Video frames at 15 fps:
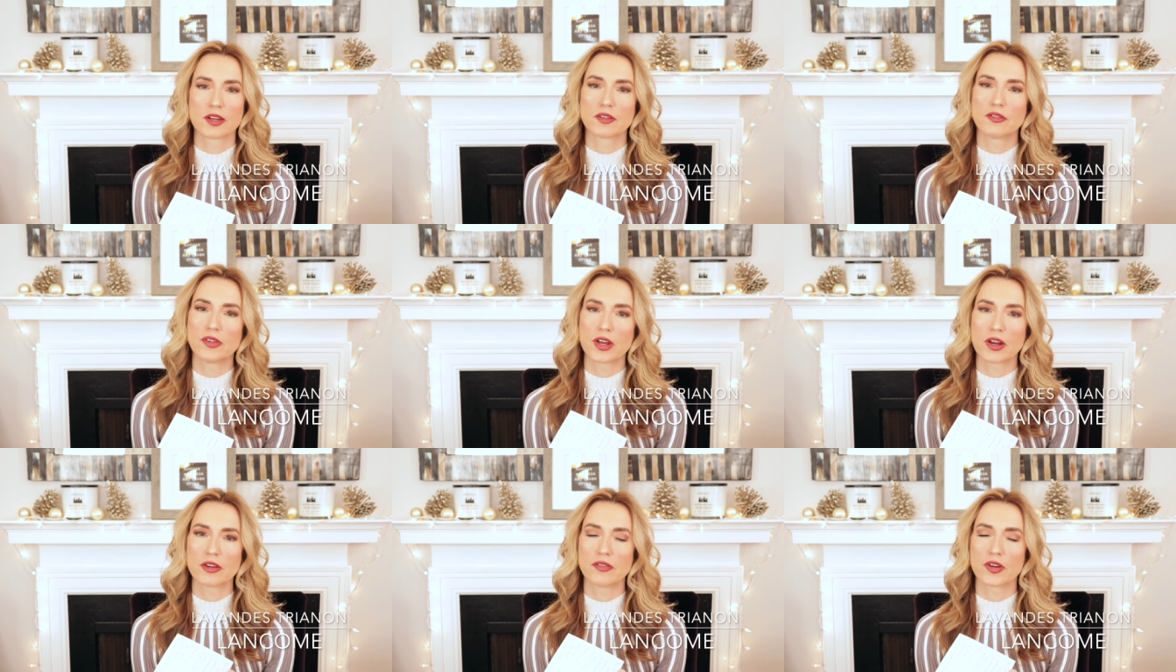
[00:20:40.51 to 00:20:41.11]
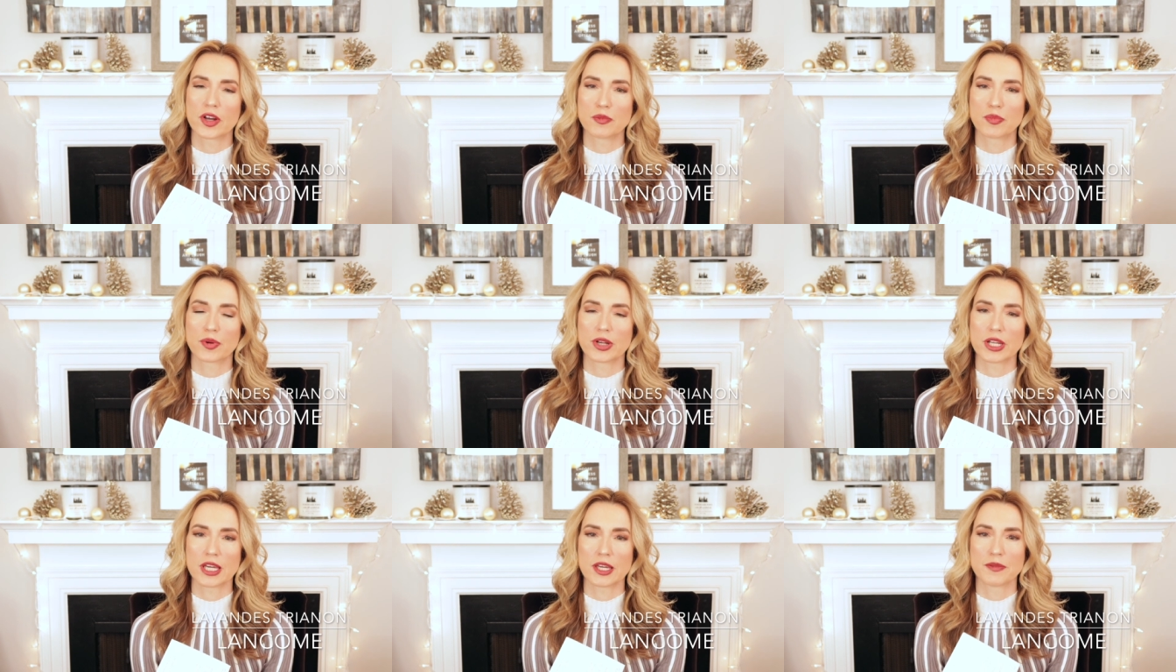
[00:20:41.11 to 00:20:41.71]
Very, very
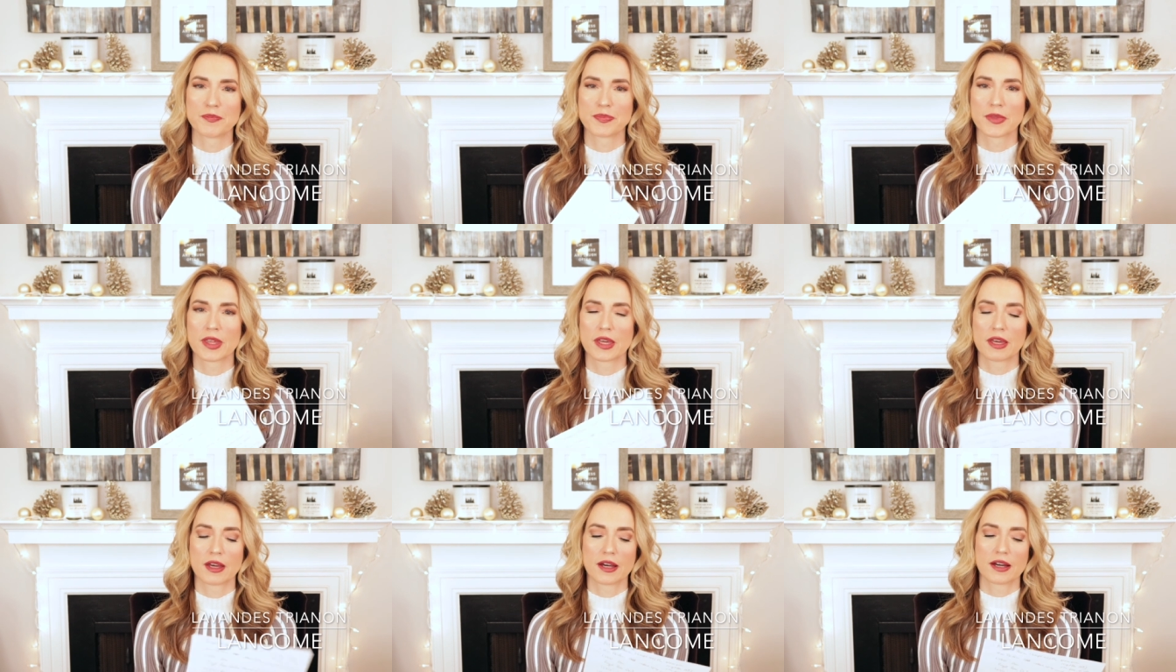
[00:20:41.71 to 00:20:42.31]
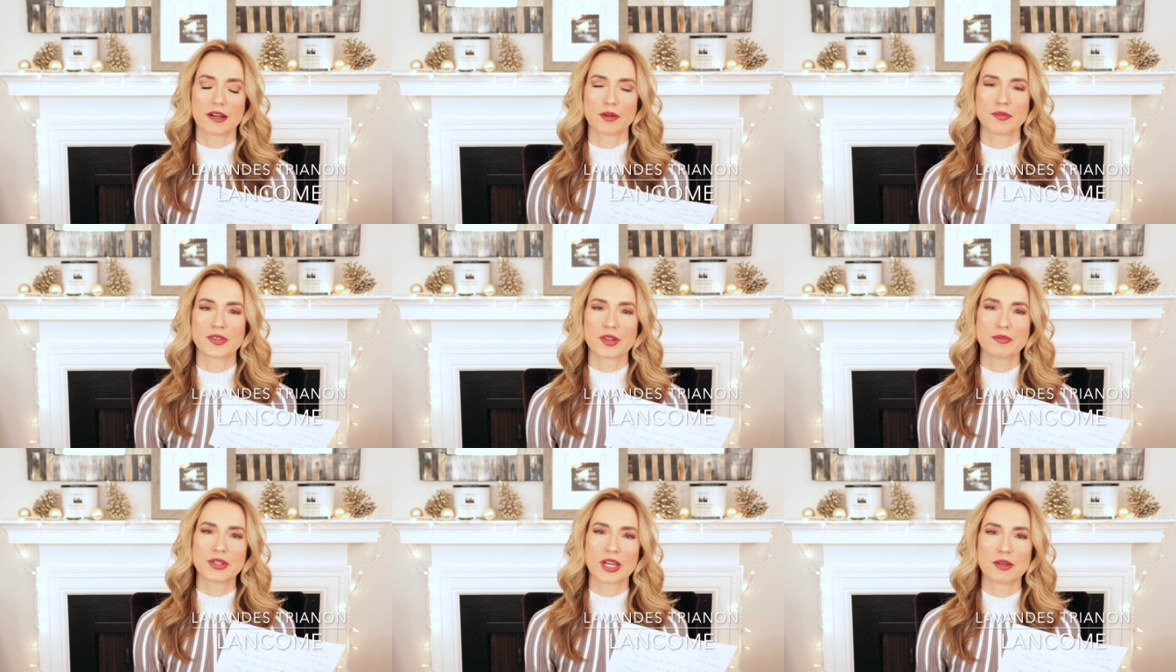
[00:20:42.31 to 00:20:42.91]
pretty. Um,
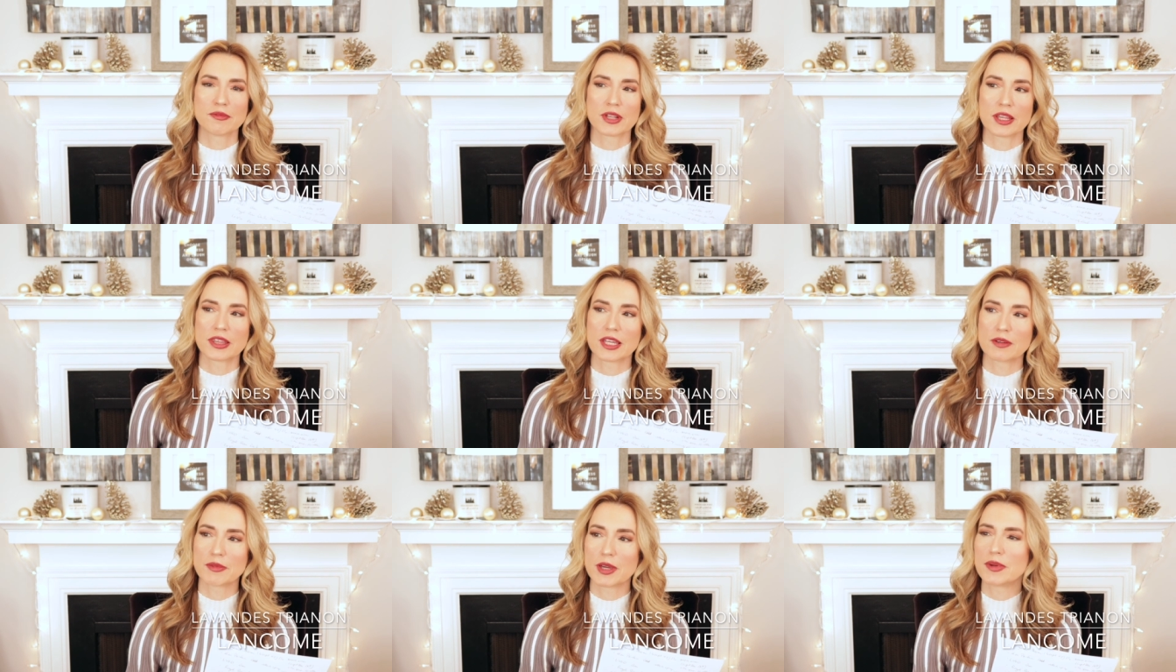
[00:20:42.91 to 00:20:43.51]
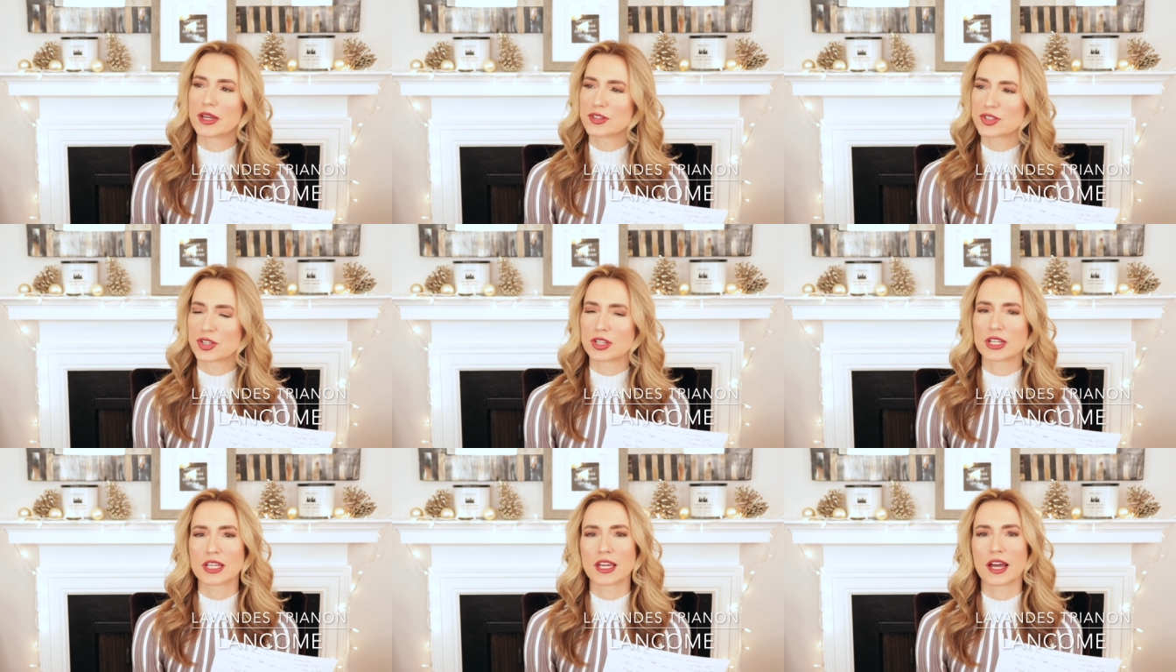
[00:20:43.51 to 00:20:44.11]
sometimes I think maybe I
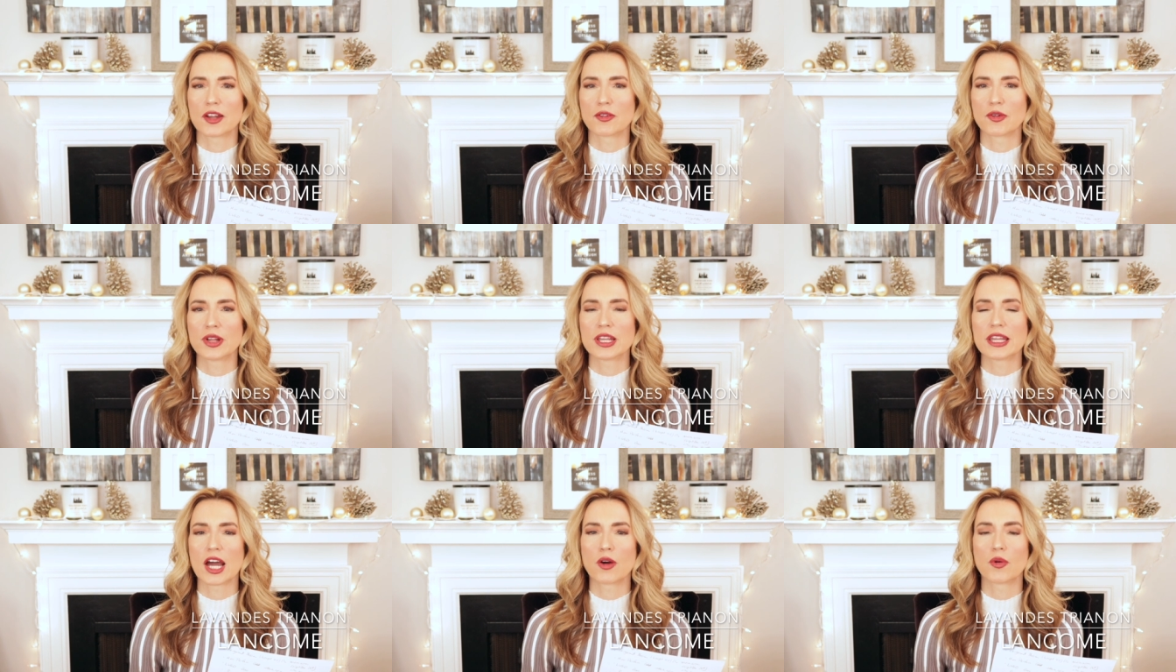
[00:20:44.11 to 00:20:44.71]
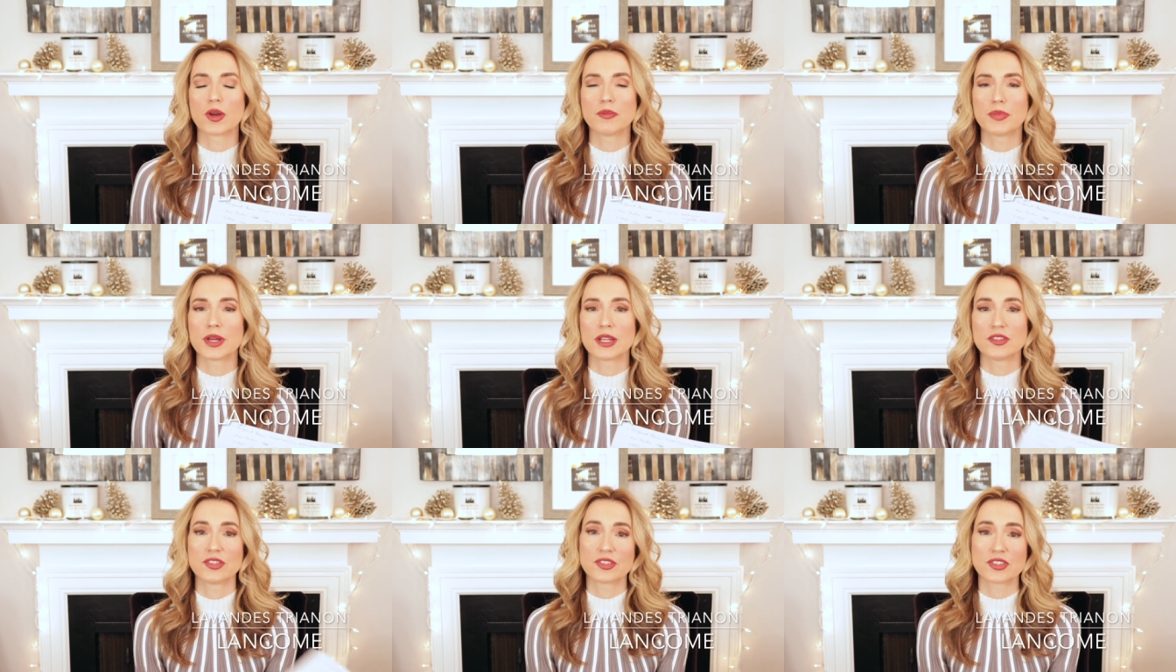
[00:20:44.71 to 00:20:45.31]
shouldn't have gotten rid of that one,
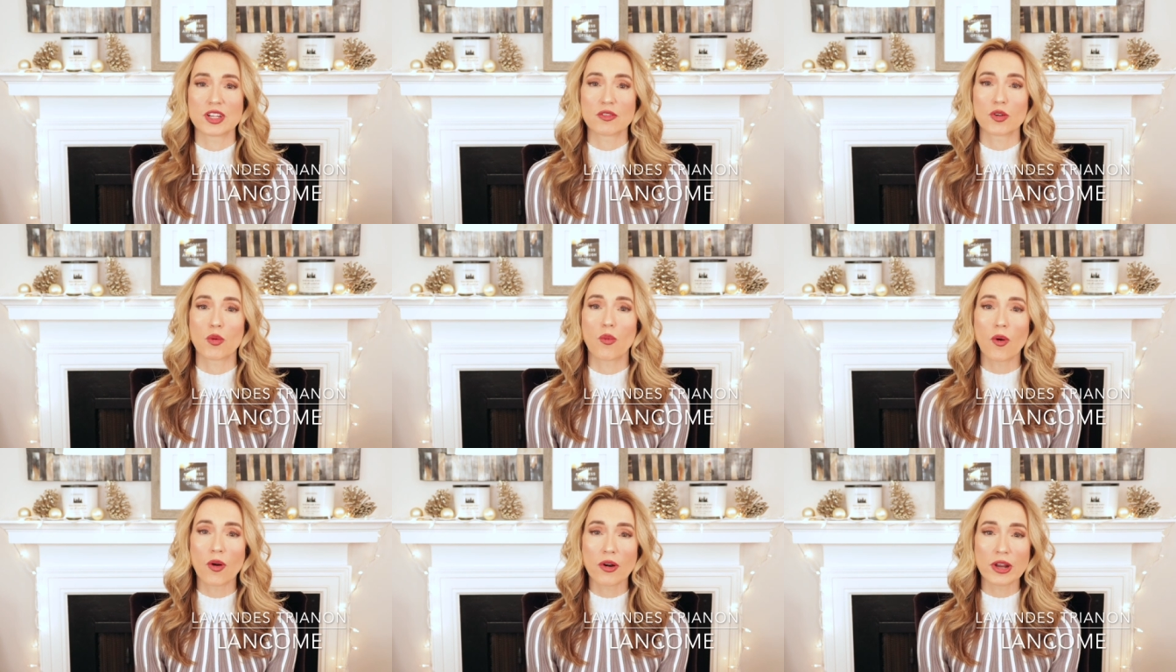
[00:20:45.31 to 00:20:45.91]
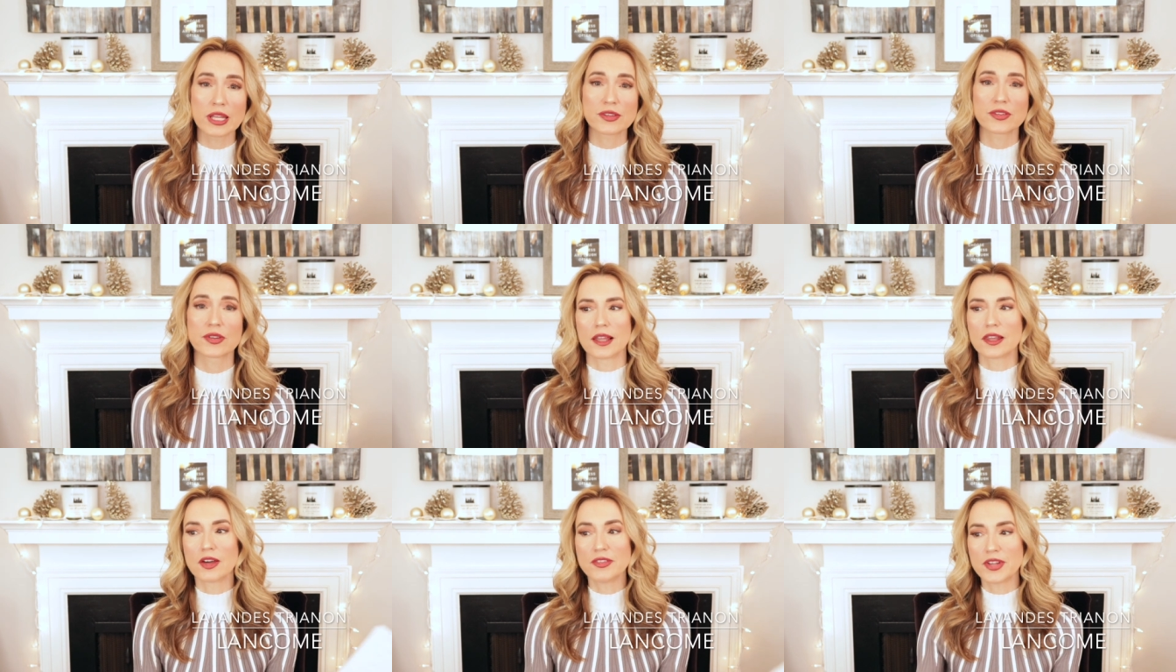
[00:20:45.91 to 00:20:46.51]
but I just never wore it.
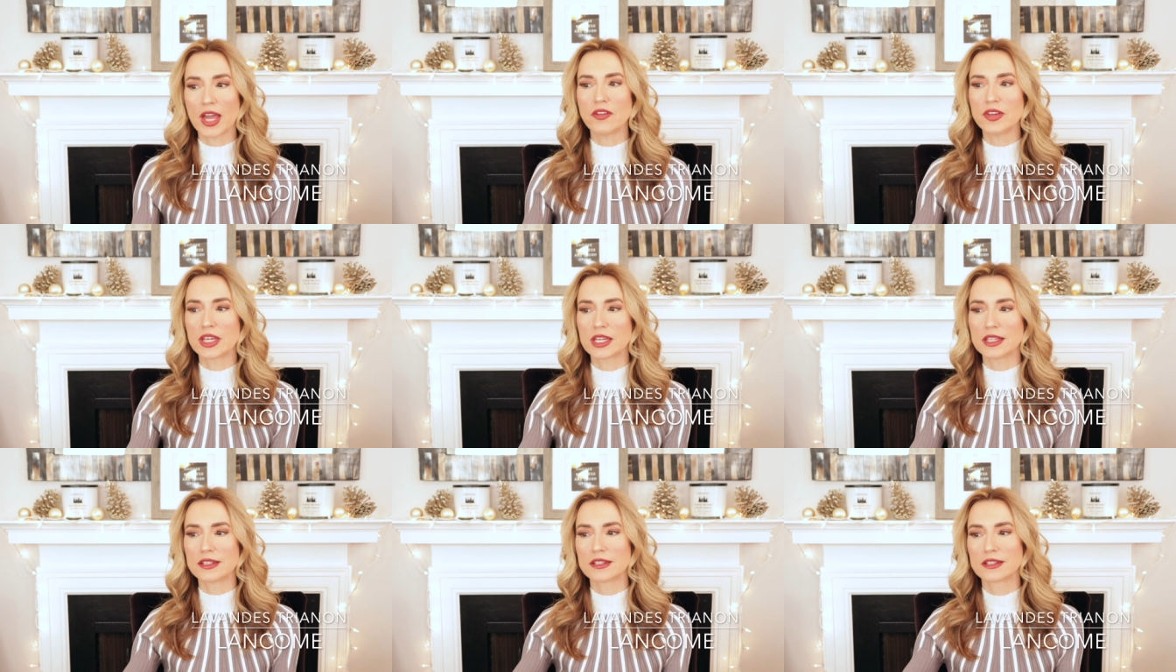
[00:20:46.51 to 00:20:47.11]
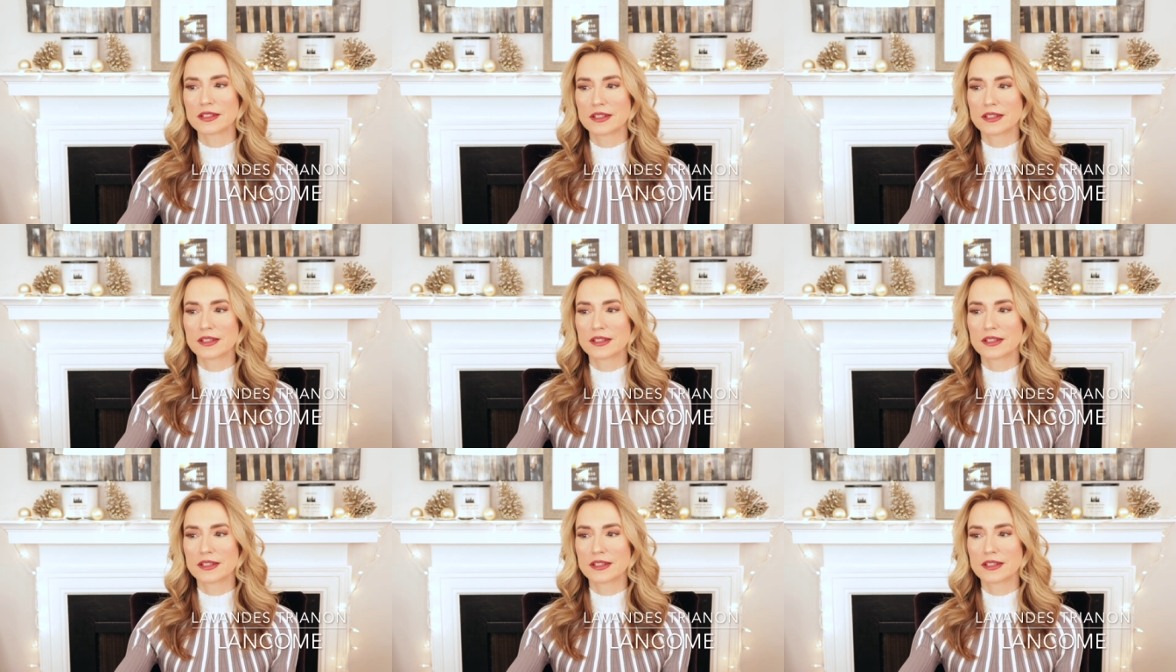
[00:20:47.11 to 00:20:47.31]
I loved having it.